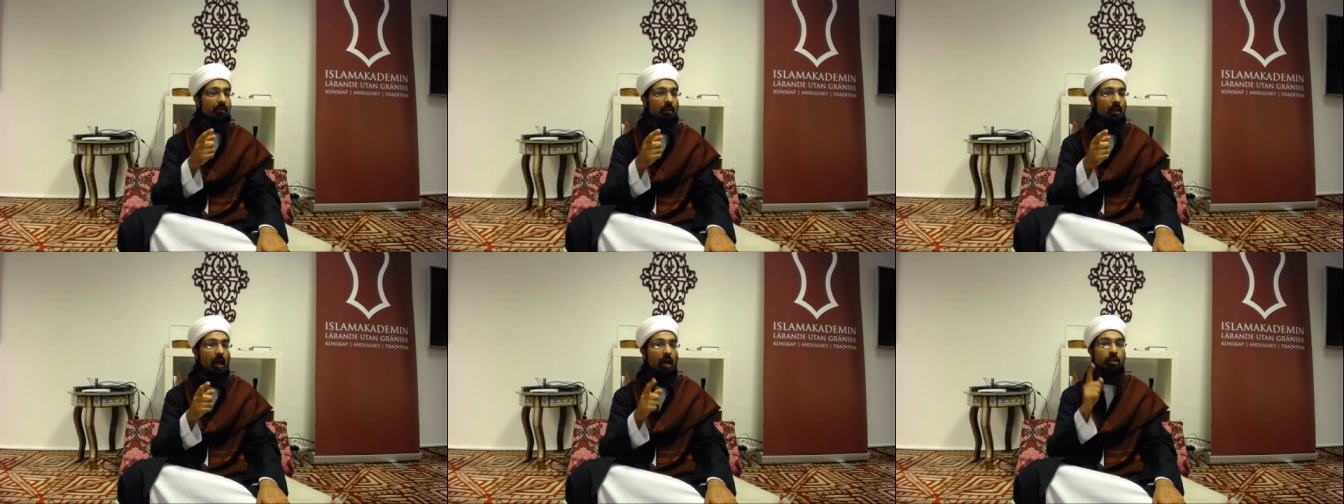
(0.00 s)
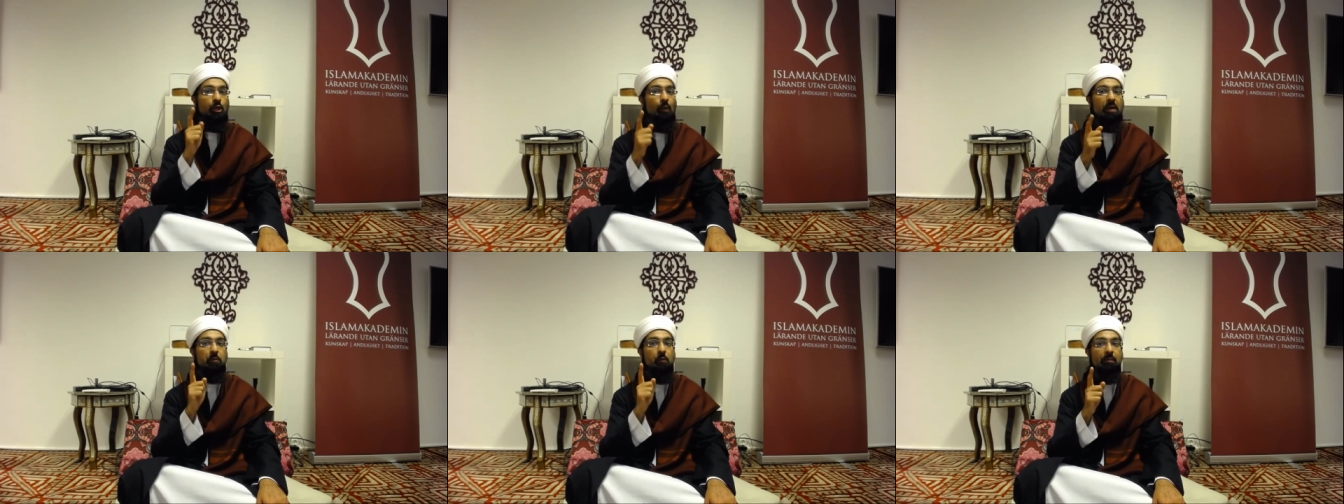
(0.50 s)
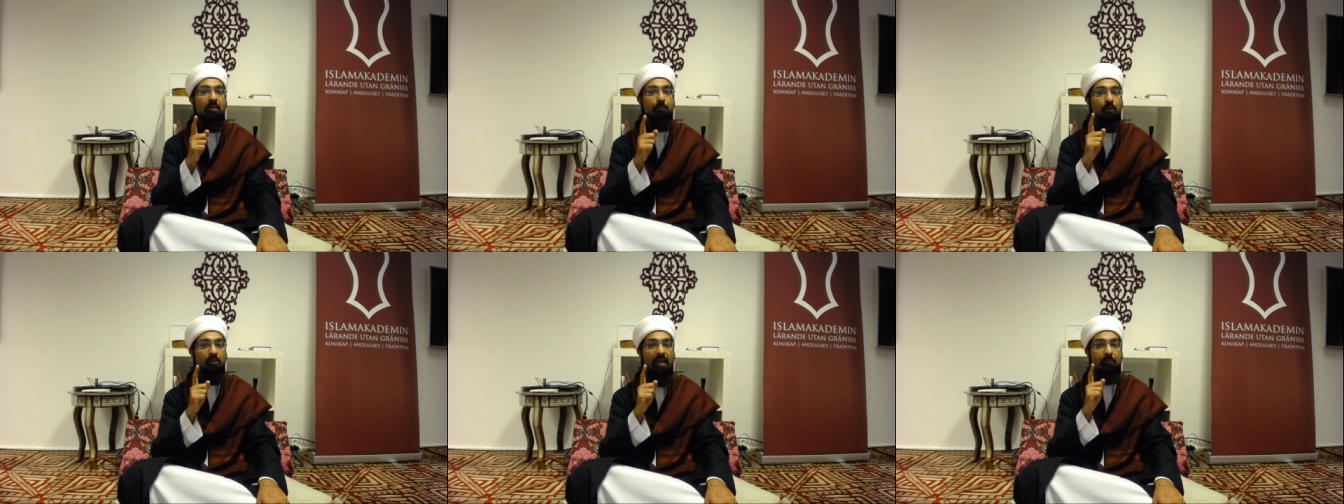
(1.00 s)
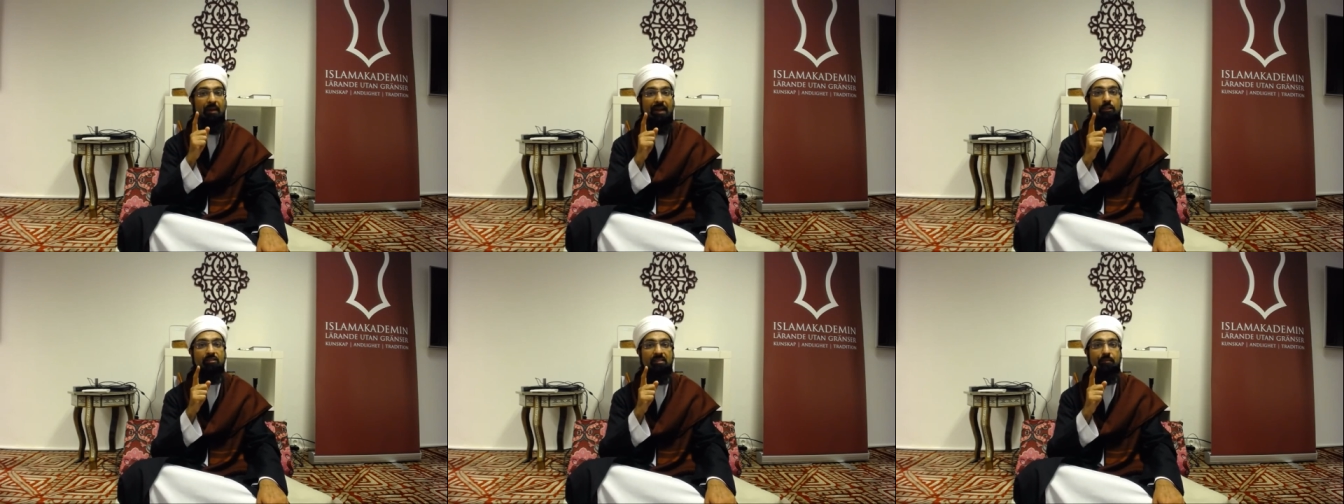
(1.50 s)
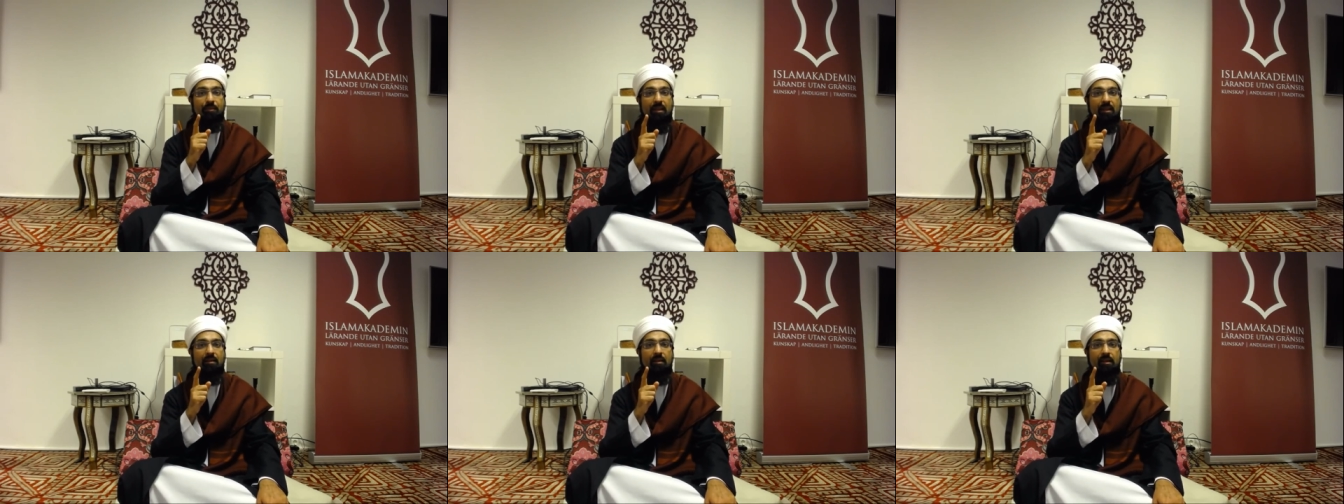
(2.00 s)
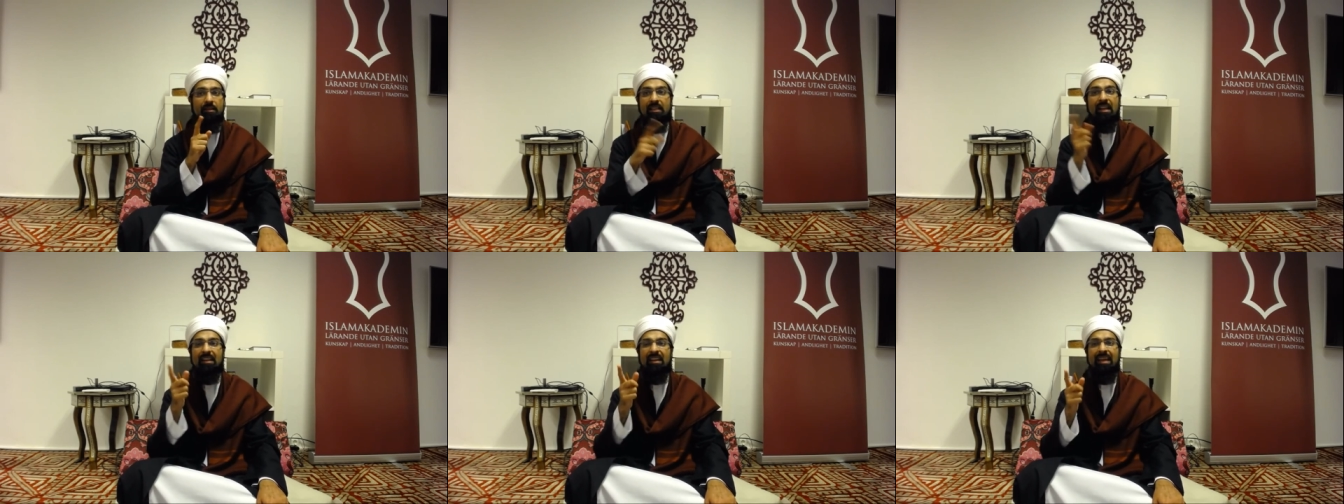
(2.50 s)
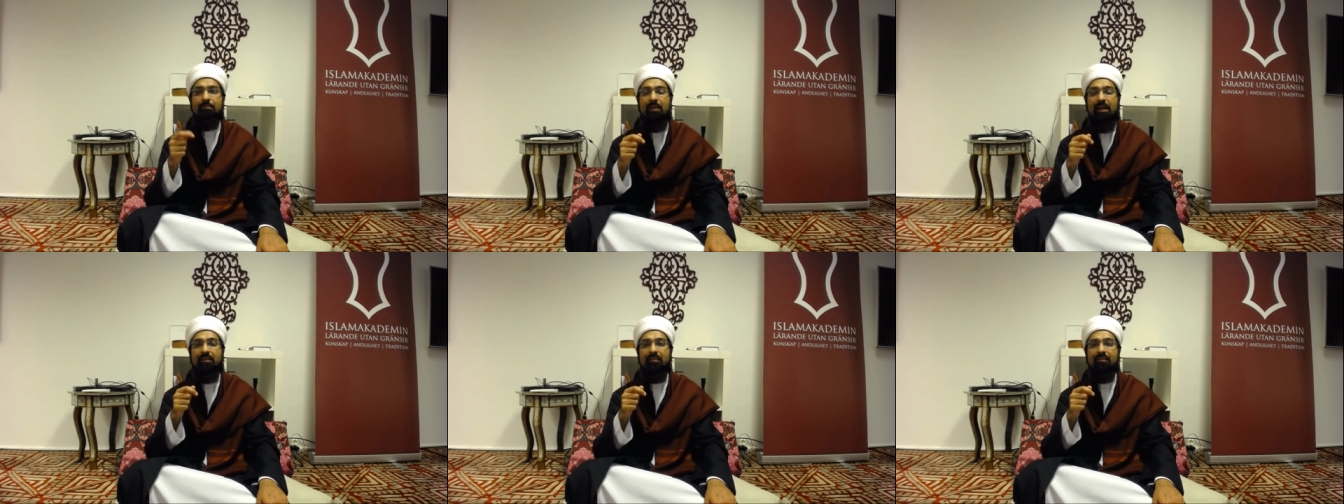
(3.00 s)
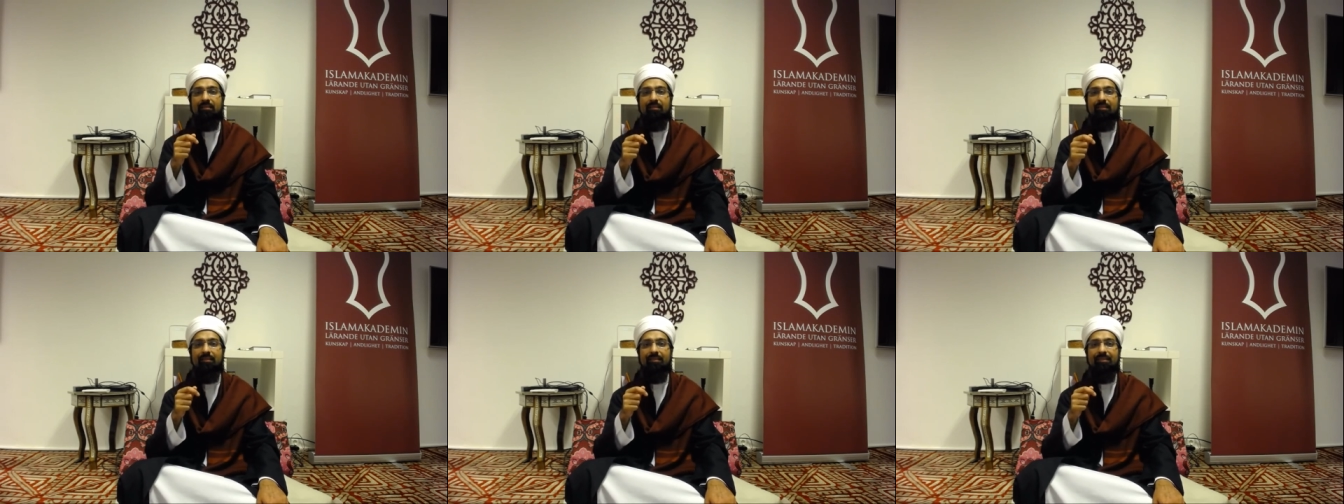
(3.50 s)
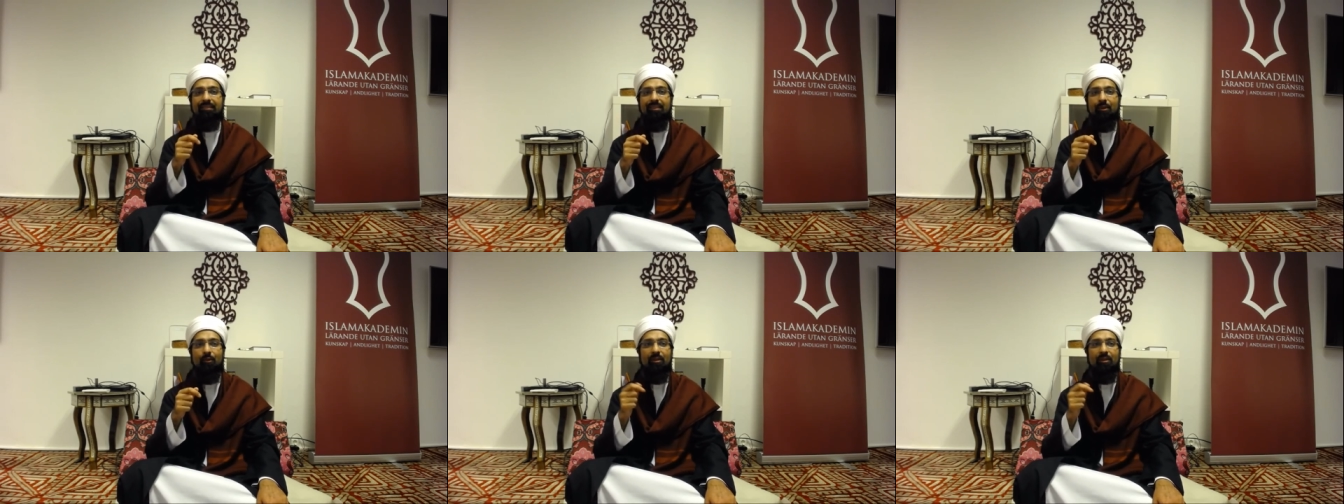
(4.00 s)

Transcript: And you know, when women put their mind to something, they're not like men. One of